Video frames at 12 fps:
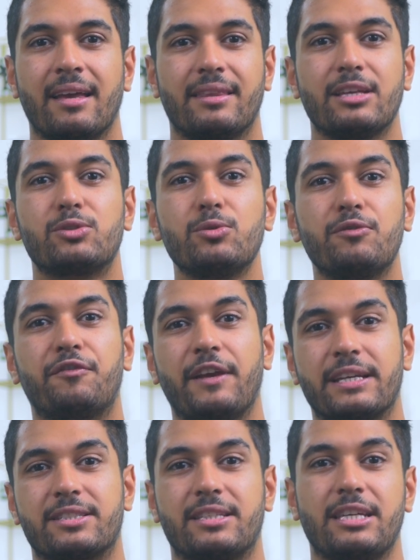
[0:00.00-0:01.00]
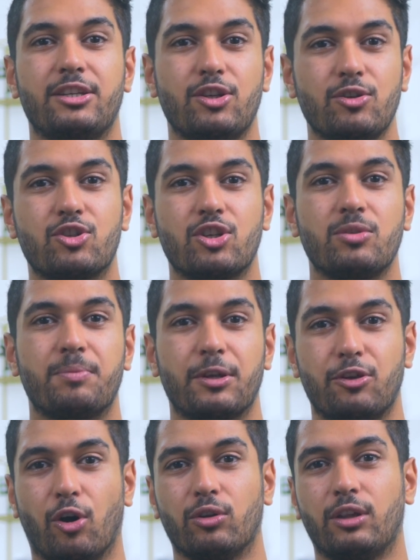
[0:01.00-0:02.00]
This will fix the YouTube
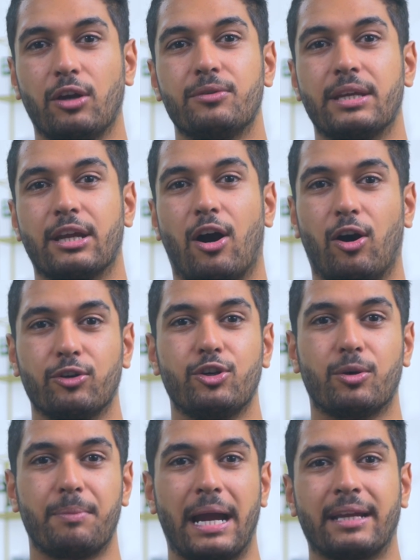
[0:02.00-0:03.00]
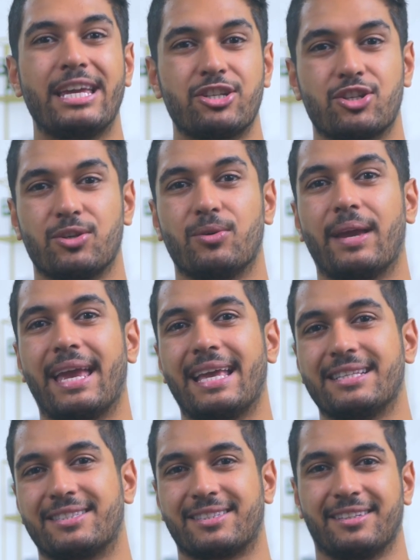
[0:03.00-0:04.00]
not loading on your Mac issue
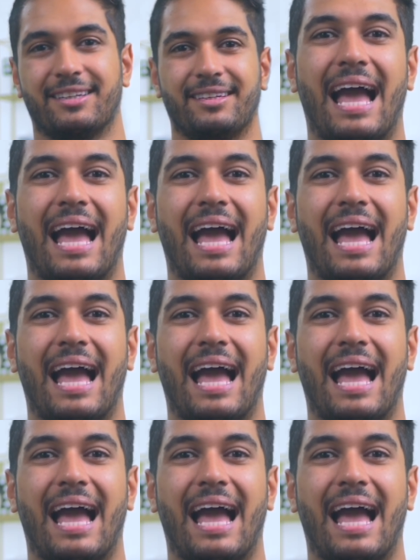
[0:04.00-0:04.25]
instantly.